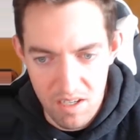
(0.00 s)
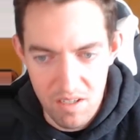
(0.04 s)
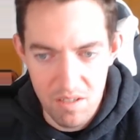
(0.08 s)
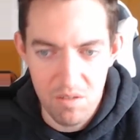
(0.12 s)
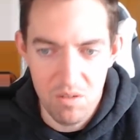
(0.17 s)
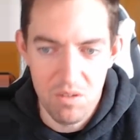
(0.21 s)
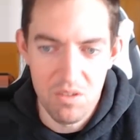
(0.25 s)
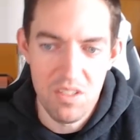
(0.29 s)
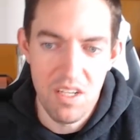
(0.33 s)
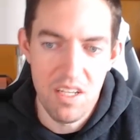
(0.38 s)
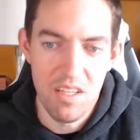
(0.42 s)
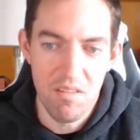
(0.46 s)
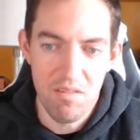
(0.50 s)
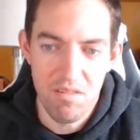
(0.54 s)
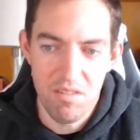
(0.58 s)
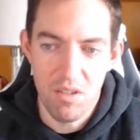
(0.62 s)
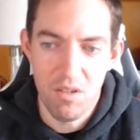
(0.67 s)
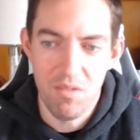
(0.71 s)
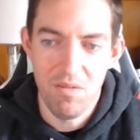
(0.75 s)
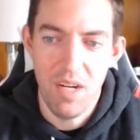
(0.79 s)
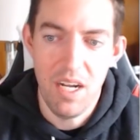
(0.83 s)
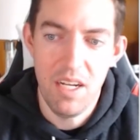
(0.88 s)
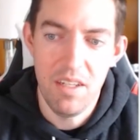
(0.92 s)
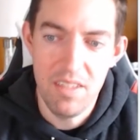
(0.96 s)
I understand the flow
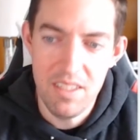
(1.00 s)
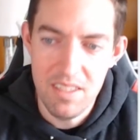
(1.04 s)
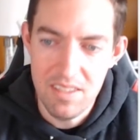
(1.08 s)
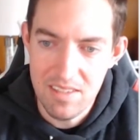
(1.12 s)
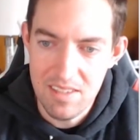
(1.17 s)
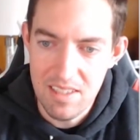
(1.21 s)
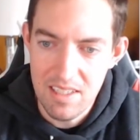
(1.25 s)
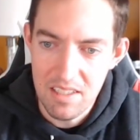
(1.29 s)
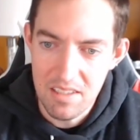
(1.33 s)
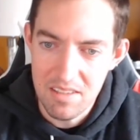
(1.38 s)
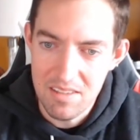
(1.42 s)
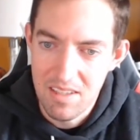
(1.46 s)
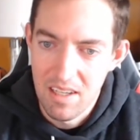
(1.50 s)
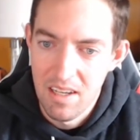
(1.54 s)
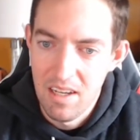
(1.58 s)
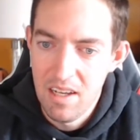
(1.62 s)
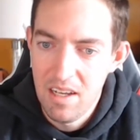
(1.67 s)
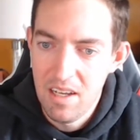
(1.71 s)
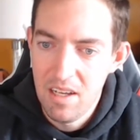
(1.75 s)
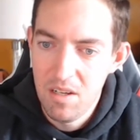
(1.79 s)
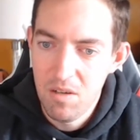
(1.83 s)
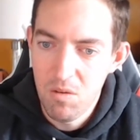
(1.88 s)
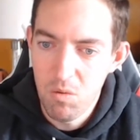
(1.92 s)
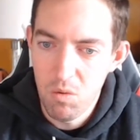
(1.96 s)
of how these things
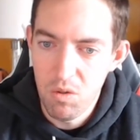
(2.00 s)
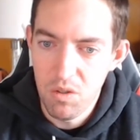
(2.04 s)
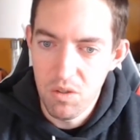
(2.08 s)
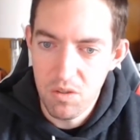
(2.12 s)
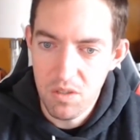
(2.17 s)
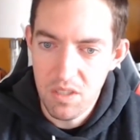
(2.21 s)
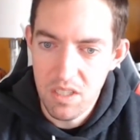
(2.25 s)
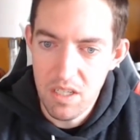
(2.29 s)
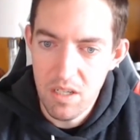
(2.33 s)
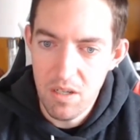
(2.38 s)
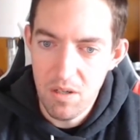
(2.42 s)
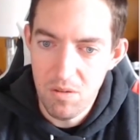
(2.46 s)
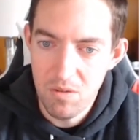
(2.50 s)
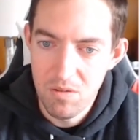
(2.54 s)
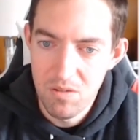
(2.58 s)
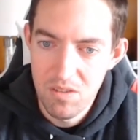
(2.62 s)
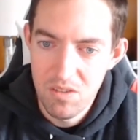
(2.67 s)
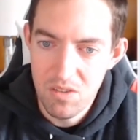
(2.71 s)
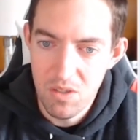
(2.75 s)
will go.